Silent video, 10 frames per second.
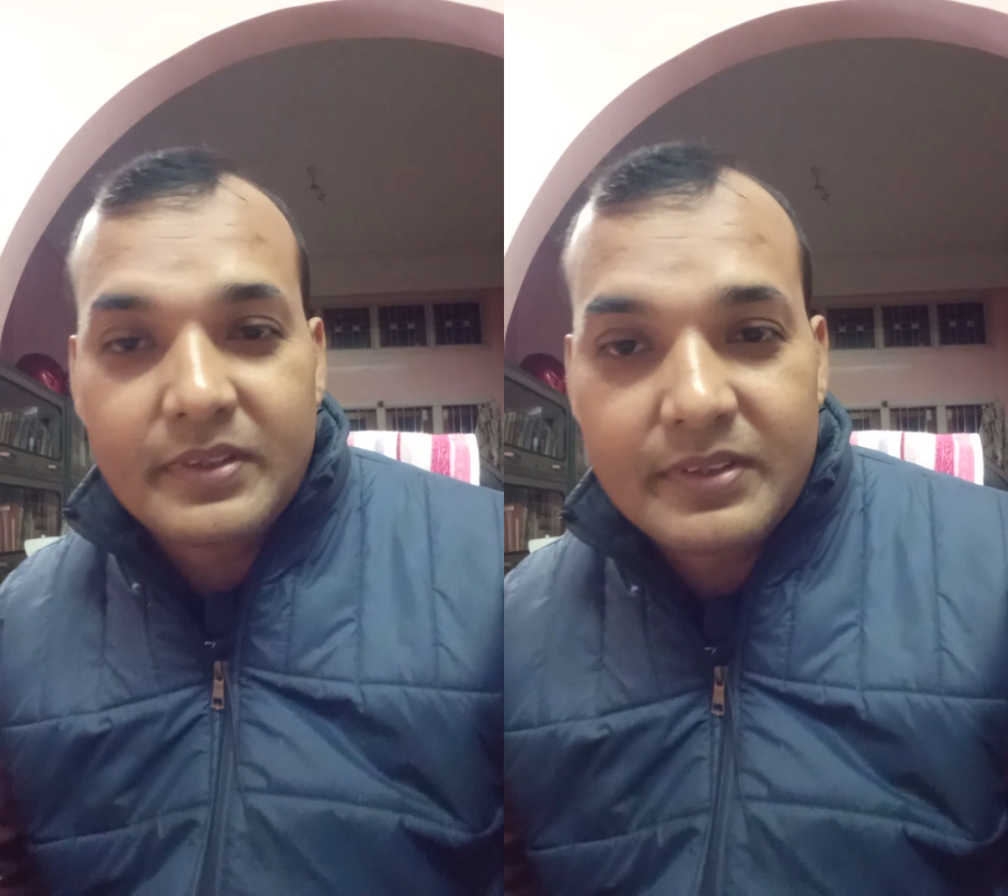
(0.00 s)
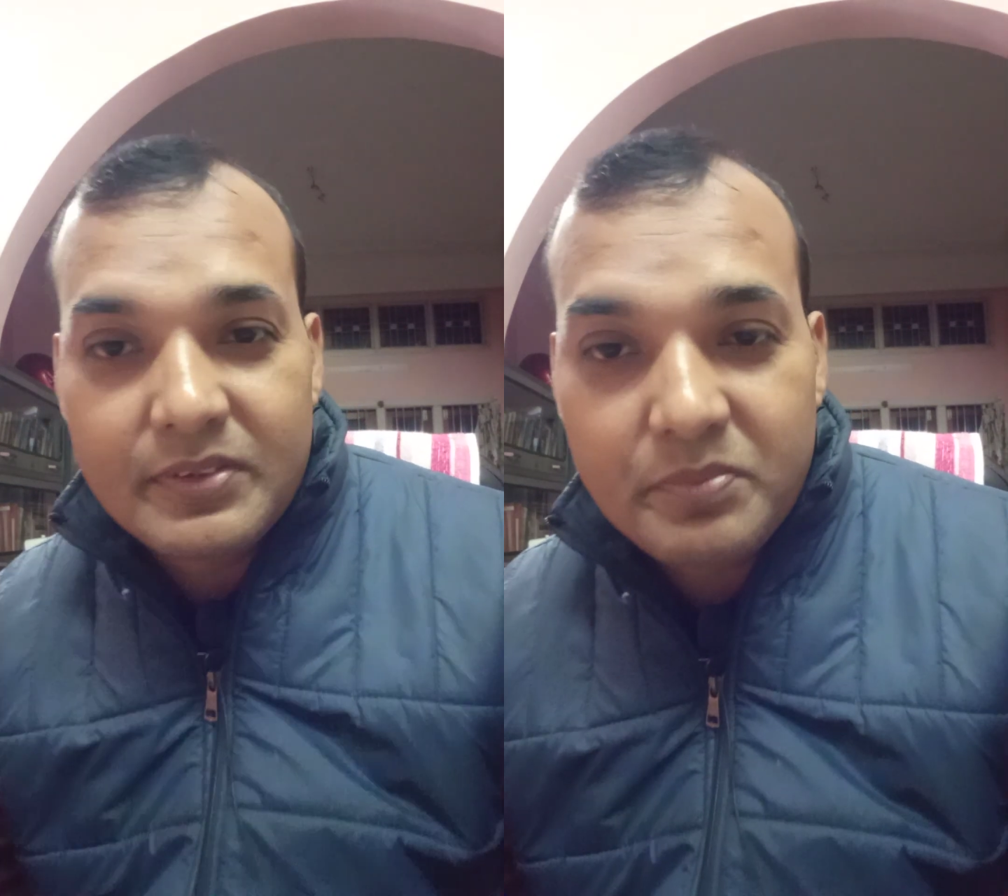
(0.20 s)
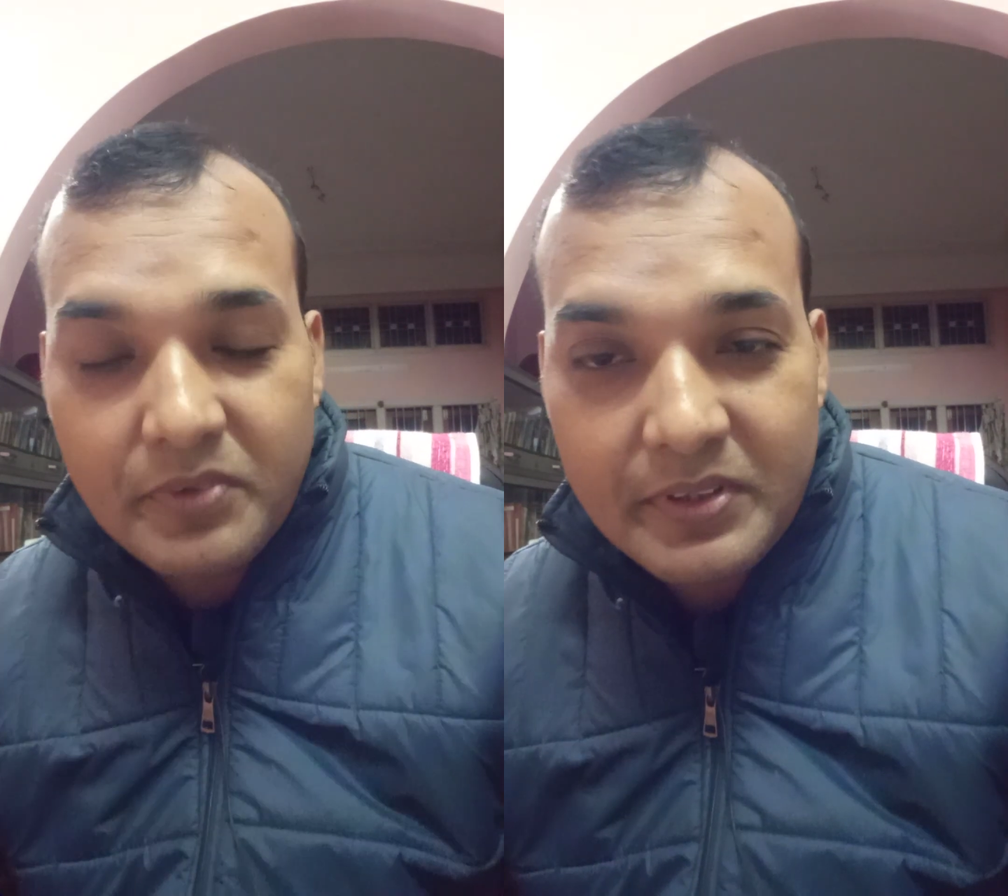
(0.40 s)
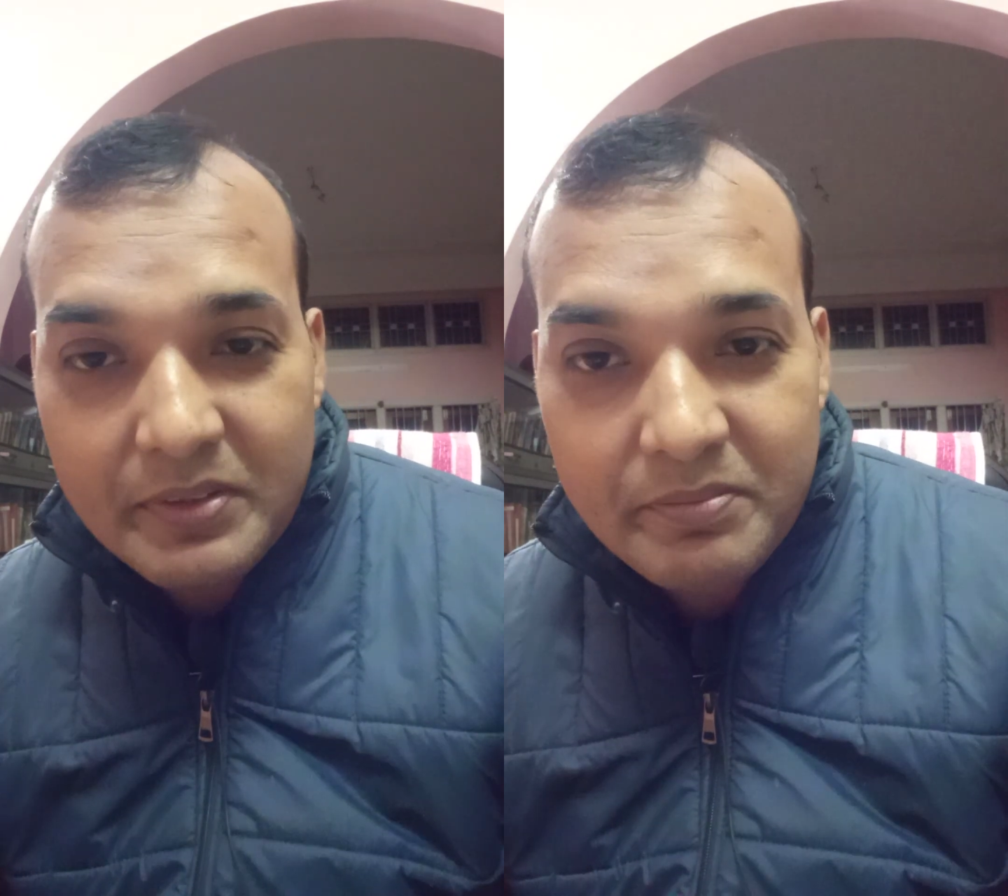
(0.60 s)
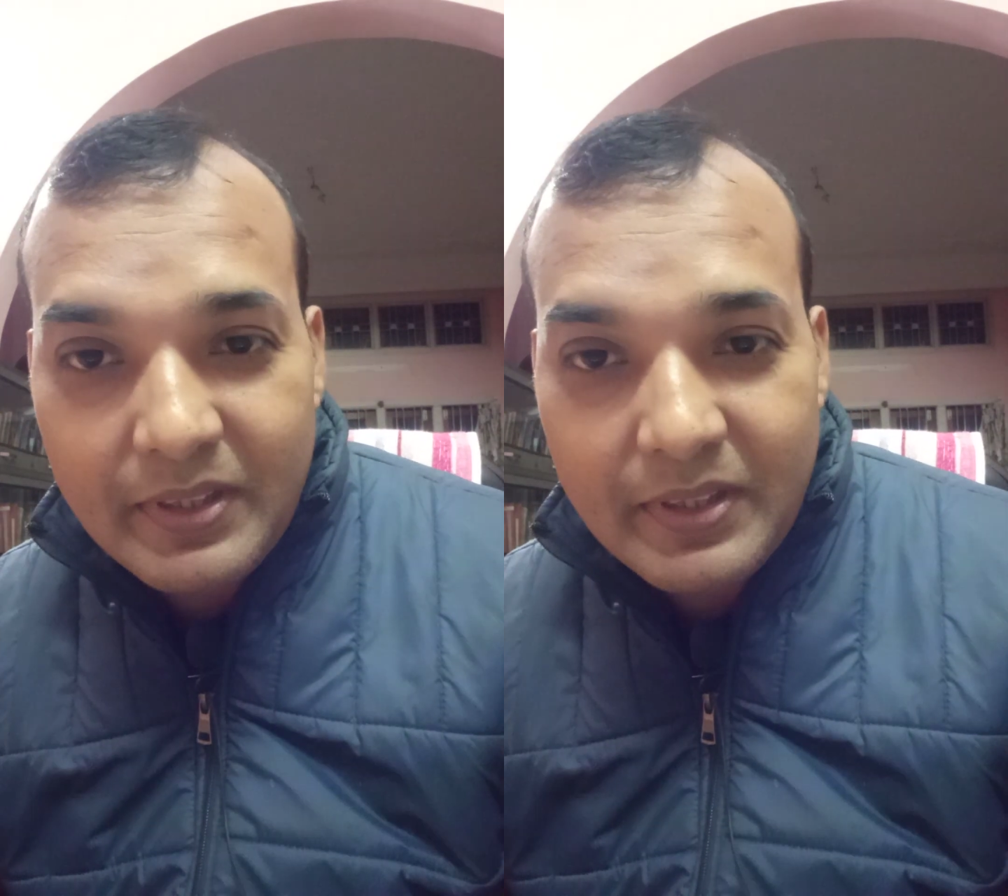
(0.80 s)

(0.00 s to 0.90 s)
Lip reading: spoken